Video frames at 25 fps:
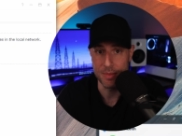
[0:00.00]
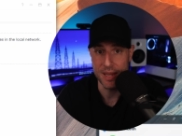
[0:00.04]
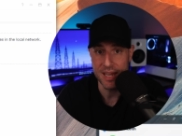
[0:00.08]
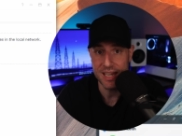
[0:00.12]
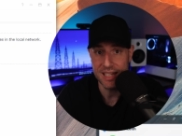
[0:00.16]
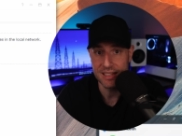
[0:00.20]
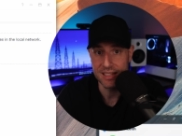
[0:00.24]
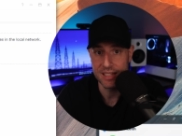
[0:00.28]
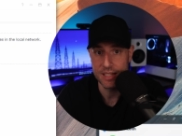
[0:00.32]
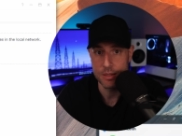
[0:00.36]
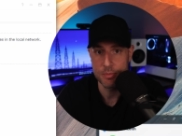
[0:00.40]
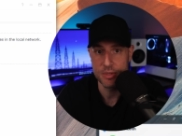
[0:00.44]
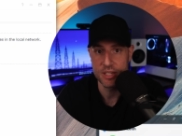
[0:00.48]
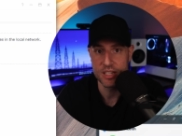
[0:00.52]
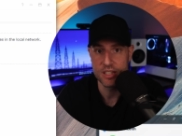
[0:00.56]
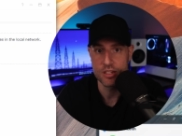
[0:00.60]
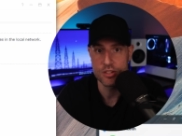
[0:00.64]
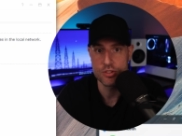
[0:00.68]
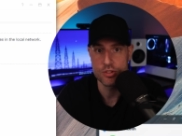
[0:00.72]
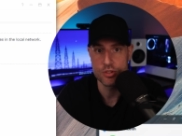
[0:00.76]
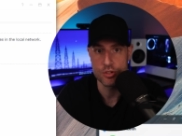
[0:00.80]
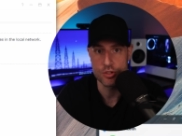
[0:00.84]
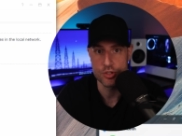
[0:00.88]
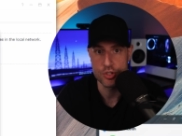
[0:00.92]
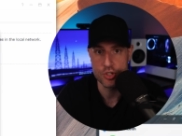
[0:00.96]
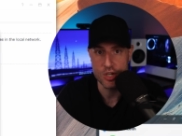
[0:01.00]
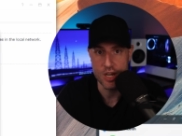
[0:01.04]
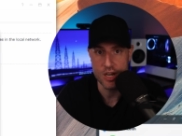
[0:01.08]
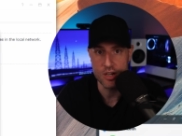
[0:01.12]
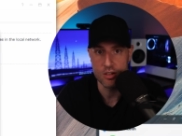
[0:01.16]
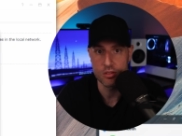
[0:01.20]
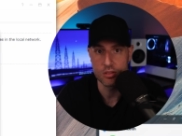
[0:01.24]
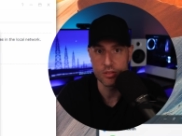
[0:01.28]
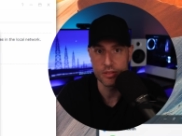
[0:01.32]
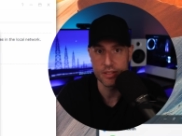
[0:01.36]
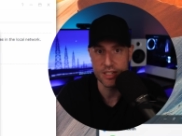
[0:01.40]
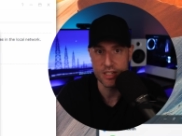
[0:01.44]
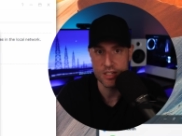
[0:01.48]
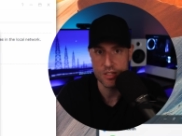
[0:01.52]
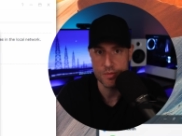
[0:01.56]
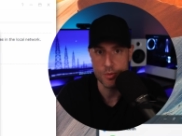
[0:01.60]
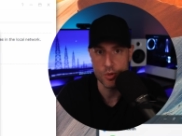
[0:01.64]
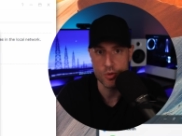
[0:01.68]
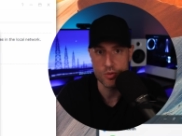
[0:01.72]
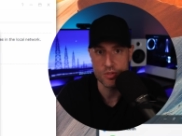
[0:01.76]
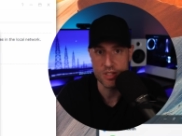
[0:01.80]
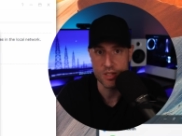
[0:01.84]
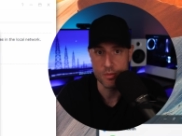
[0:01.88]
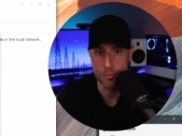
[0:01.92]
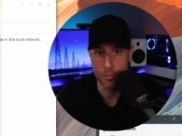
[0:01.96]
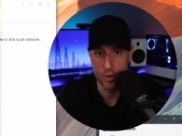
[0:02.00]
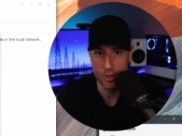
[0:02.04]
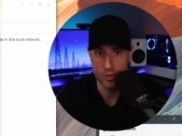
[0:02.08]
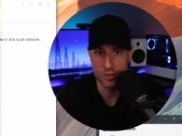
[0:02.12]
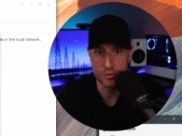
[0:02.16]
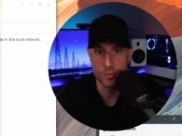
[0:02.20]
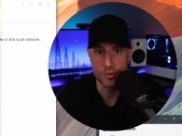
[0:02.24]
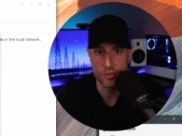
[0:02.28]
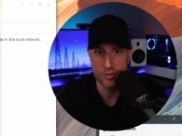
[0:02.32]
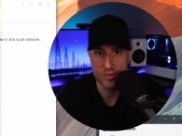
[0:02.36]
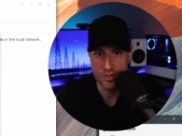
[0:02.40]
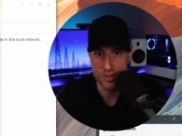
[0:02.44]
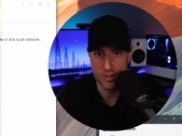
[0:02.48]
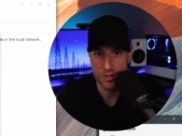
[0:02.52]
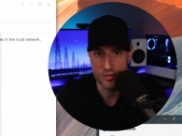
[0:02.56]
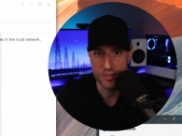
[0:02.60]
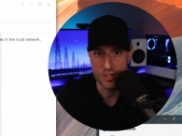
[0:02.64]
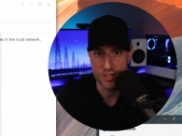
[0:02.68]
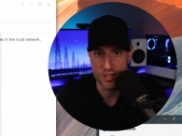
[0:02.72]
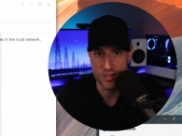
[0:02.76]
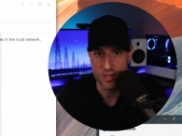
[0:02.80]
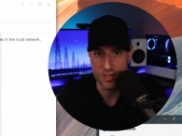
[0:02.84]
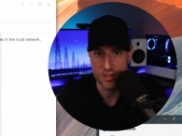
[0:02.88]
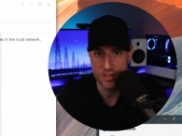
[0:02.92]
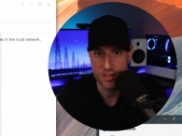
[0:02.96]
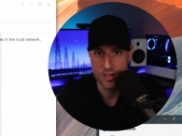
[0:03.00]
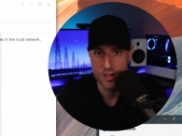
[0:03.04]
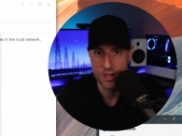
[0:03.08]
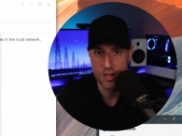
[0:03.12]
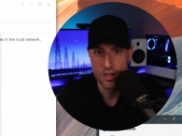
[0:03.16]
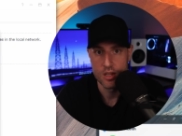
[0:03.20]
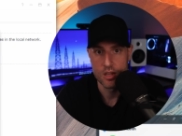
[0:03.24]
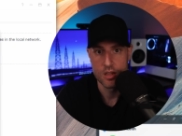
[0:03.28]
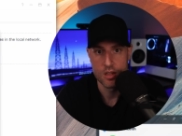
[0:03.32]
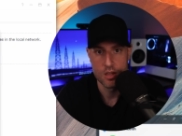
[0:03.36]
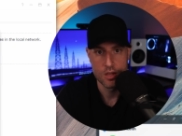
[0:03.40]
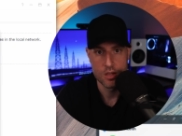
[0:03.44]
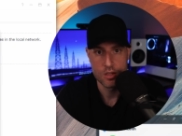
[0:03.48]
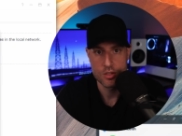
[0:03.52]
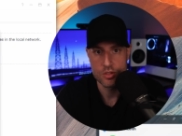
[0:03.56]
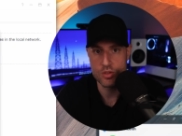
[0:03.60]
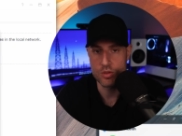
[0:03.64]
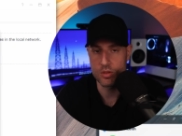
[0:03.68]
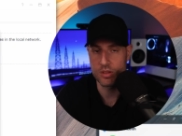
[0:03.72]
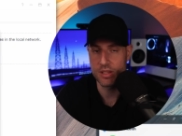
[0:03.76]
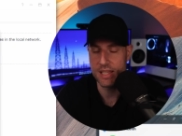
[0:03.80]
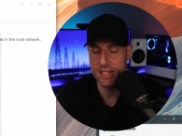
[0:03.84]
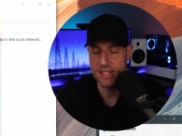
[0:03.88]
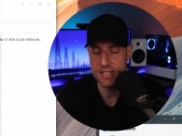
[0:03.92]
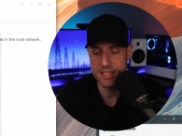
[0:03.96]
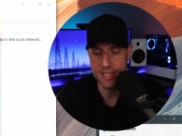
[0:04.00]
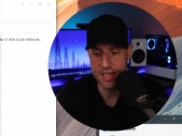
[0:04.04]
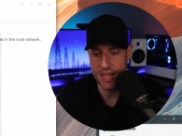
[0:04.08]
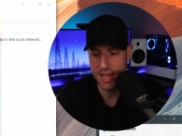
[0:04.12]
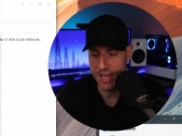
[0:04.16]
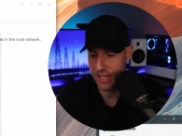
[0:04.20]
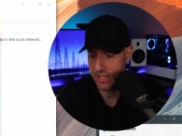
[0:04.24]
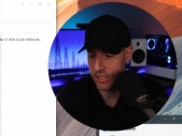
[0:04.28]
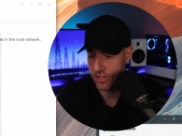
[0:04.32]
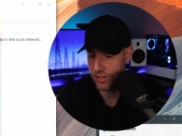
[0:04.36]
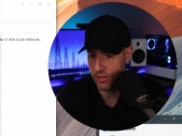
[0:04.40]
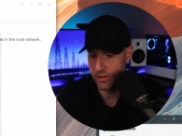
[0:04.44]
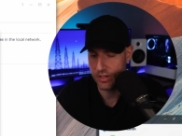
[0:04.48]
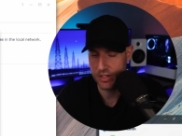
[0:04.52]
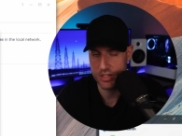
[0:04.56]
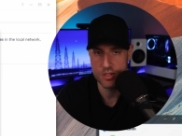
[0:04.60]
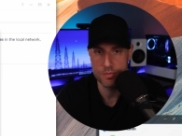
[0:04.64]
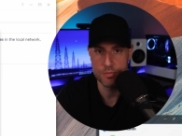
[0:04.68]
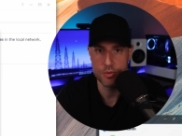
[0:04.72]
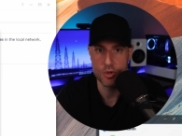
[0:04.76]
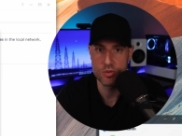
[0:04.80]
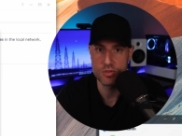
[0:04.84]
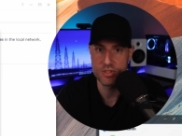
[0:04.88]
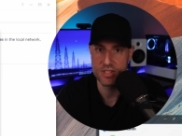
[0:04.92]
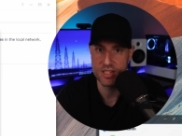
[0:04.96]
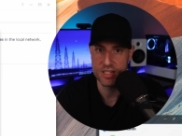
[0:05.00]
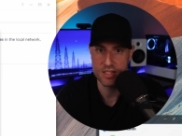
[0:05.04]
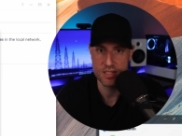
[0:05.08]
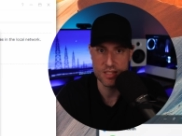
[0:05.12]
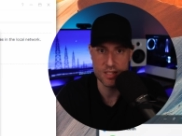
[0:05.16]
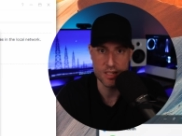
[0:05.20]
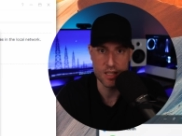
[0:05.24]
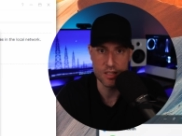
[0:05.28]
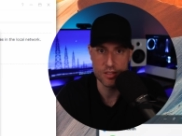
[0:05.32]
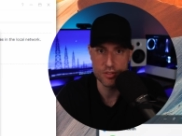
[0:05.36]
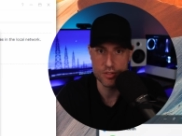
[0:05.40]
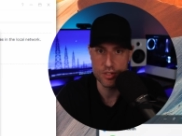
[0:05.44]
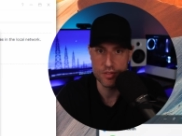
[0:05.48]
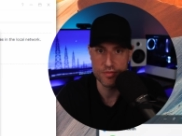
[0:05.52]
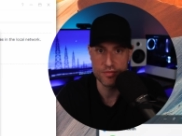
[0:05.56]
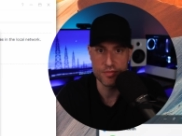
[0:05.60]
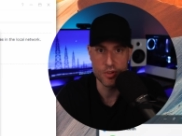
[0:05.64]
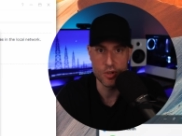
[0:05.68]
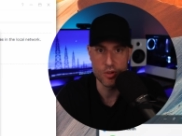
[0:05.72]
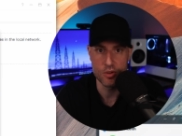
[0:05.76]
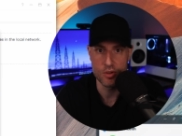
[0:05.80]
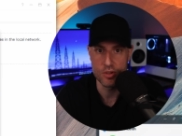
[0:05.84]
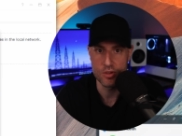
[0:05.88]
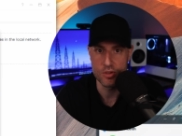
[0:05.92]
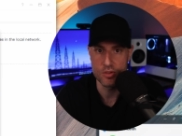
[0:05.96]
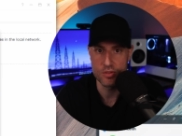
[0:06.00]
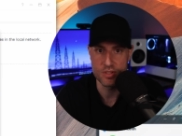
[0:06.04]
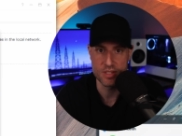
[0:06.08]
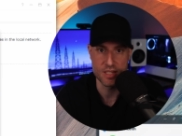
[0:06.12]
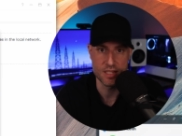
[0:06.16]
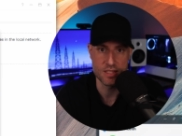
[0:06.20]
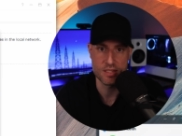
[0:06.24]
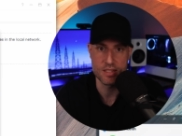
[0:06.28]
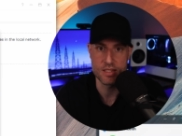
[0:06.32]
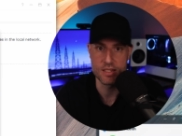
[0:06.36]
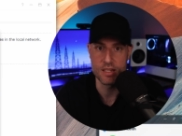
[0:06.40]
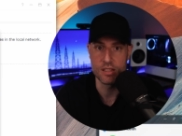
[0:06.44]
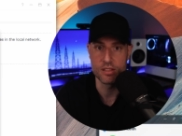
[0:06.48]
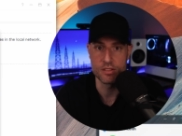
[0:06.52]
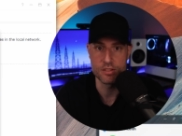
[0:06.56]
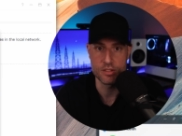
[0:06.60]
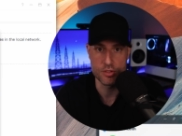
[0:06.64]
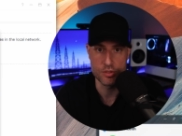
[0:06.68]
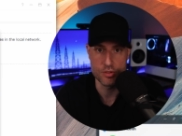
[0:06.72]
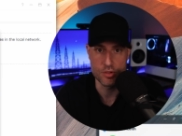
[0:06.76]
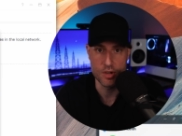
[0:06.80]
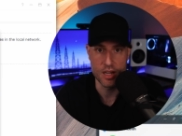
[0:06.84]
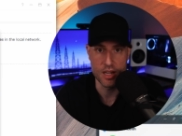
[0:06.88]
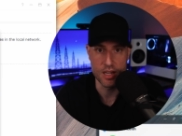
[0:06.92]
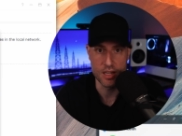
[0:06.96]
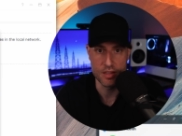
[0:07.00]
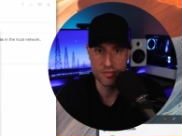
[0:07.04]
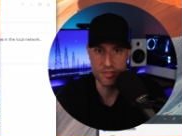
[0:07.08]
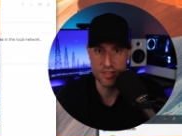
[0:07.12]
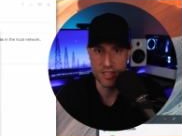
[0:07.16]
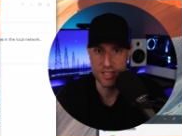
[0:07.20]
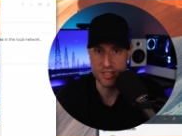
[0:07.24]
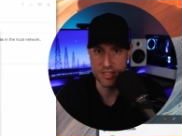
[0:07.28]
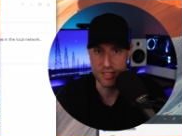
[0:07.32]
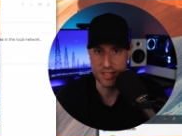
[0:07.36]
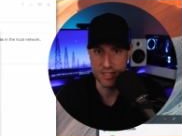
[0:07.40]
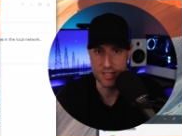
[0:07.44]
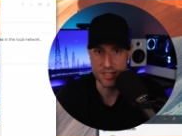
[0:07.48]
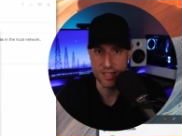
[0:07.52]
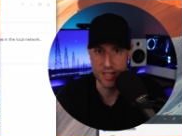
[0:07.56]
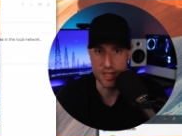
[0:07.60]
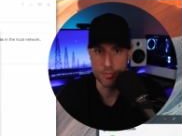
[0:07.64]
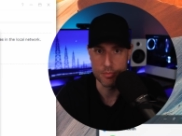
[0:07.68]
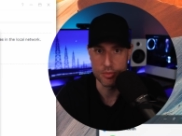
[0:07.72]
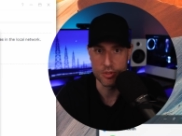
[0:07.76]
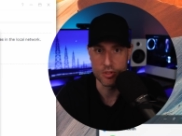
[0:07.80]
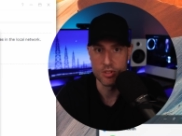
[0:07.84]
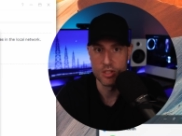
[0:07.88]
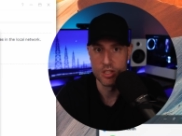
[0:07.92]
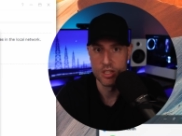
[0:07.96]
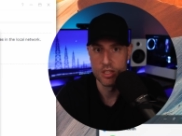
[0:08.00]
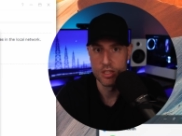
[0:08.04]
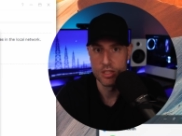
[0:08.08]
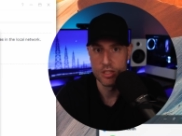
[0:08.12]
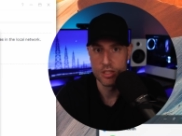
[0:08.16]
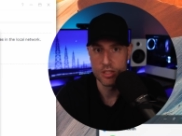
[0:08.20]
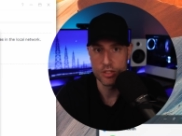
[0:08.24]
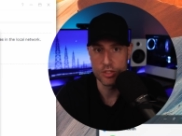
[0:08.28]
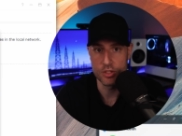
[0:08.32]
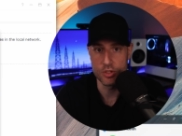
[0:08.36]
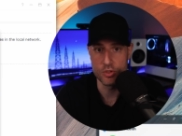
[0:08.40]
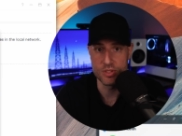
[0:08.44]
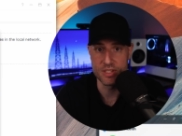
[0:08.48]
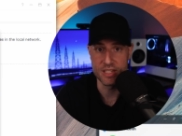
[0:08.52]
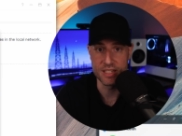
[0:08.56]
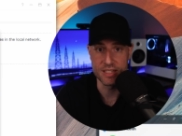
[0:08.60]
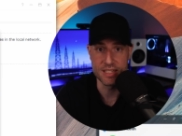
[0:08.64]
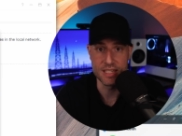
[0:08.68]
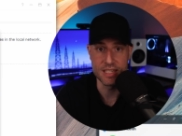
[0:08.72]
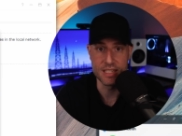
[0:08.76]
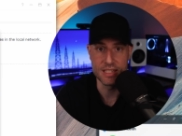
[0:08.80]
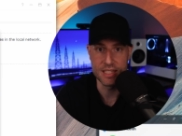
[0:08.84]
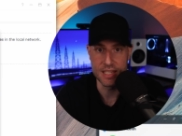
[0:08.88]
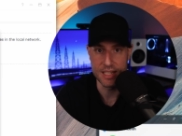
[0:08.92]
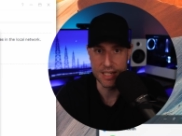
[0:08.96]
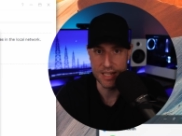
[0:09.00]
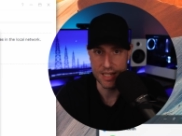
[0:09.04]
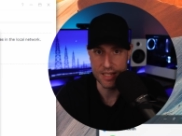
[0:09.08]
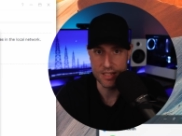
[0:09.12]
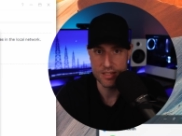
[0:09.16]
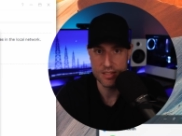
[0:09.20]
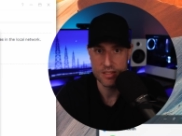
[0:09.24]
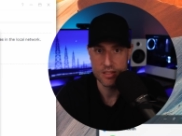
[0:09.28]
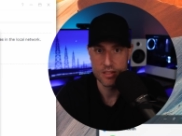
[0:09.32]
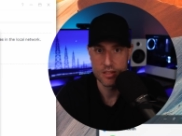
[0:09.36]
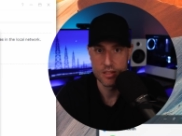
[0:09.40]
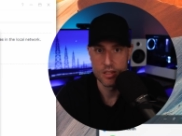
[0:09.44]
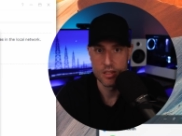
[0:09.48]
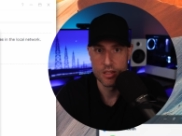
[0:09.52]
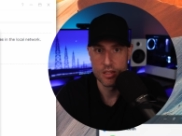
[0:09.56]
mainly because you're generally exposing multiple services. So let's say you're exposing Synology Photos and Synology Drive as an example using DDNS